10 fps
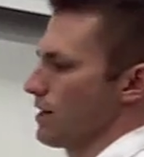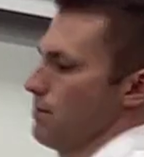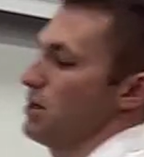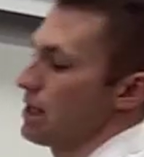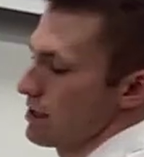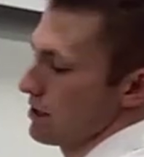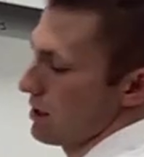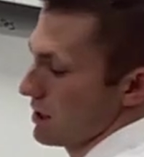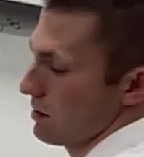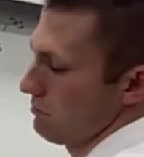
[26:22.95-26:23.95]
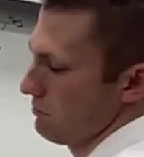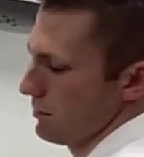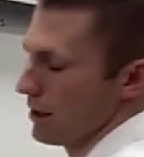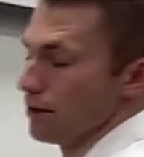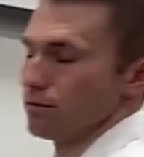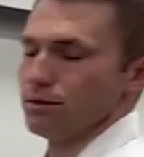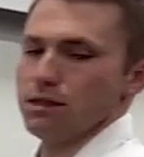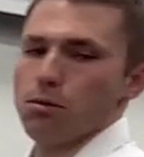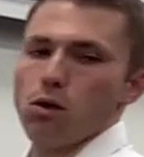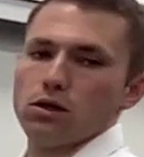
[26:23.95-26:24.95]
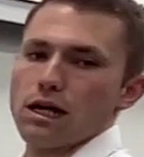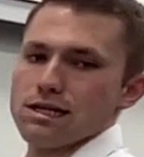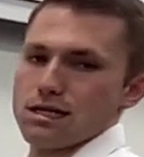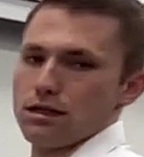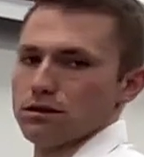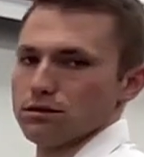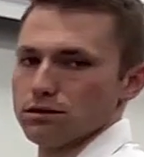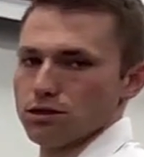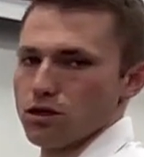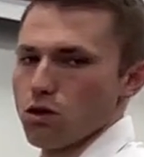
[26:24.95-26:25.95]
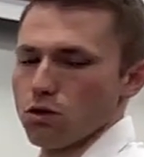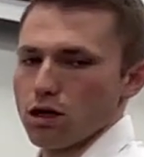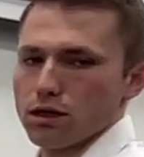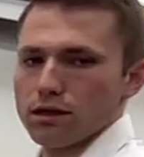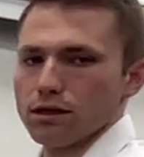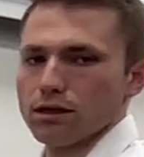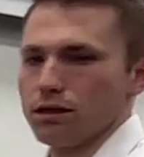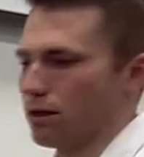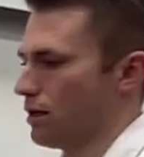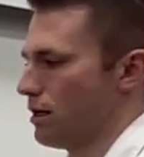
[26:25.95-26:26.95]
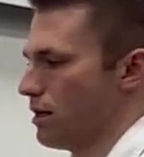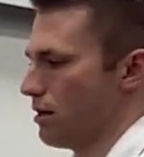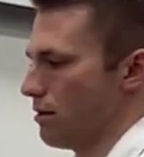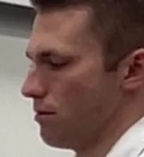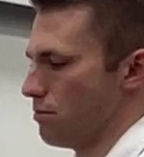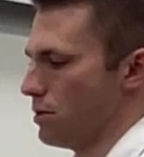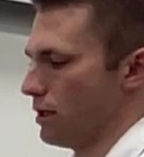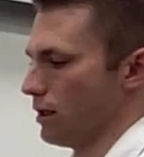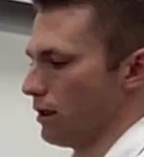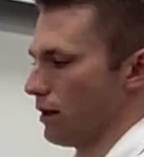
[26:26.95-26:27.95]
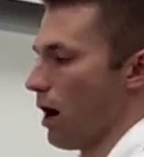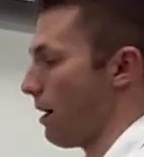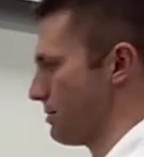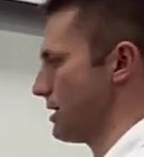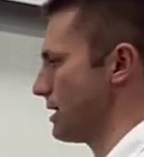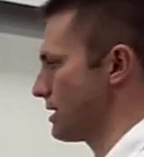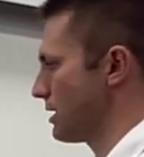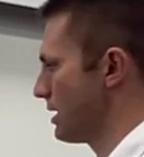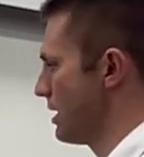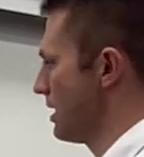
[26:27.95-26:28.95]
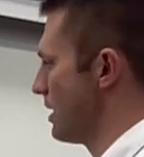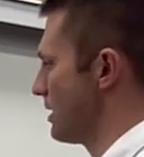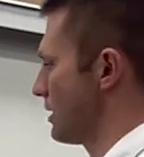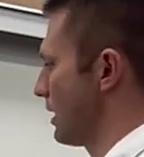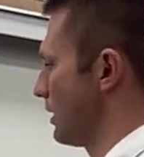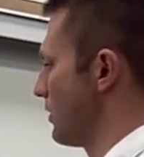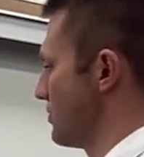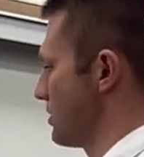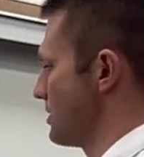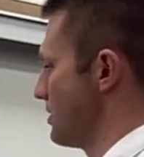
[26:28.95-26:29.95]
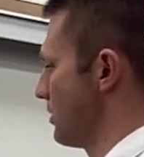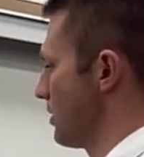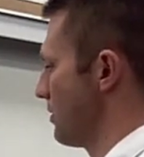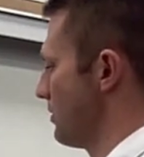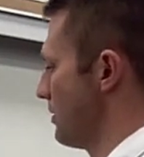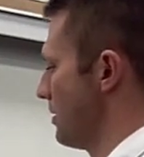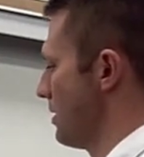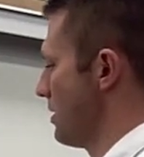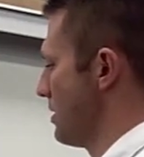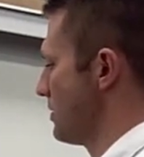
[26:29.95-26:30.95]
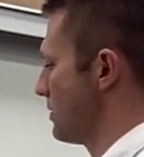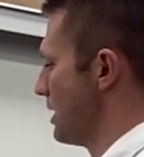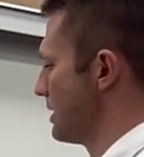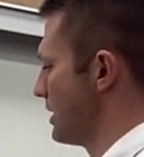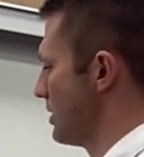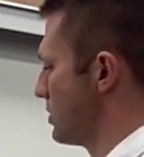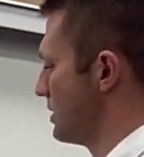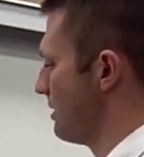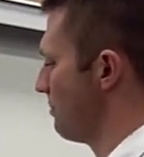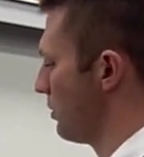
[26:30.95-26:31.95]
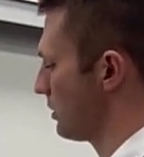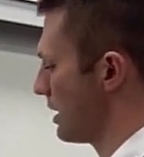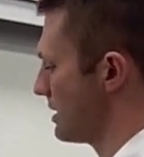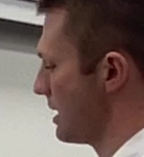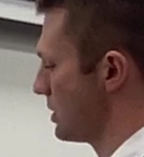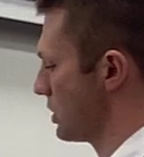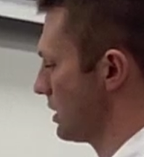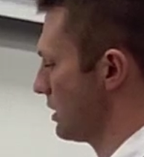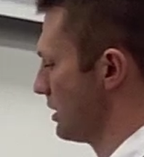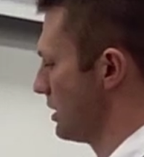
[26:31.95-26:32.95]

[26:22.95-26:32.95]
because it's depolarizing, no longer being opposites. It's getting closer to zero. So that stage is depolarization.